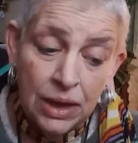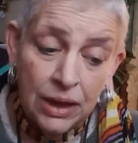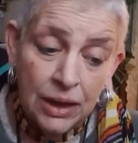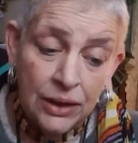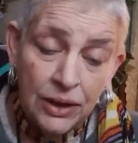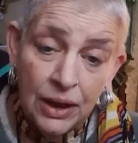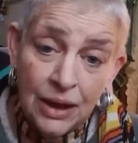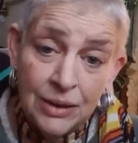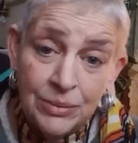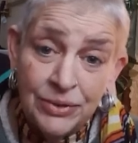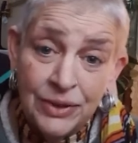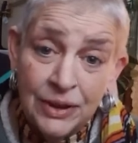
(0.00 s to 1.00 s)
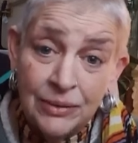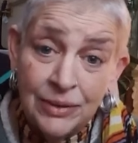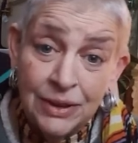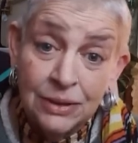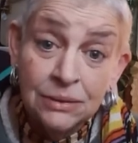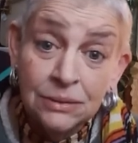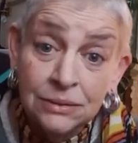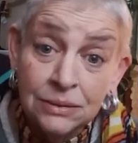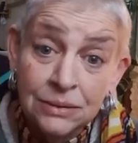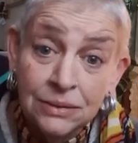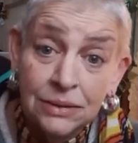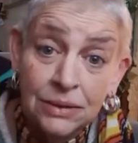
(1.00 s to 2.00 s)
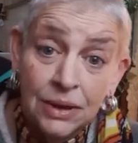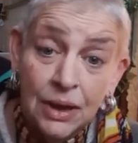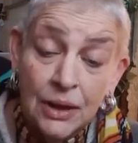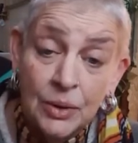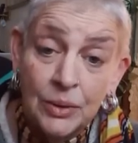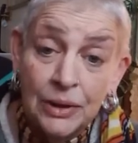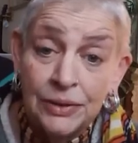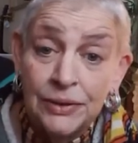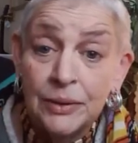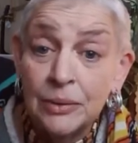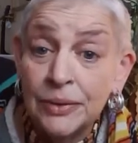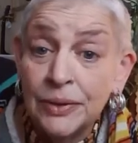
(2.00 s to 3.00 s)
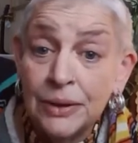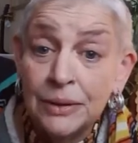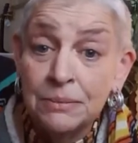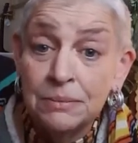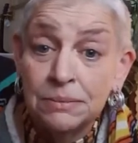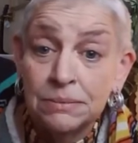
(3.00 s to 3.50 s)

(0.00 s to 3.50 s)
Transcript: And I am sick of it. I don't want to deal with it.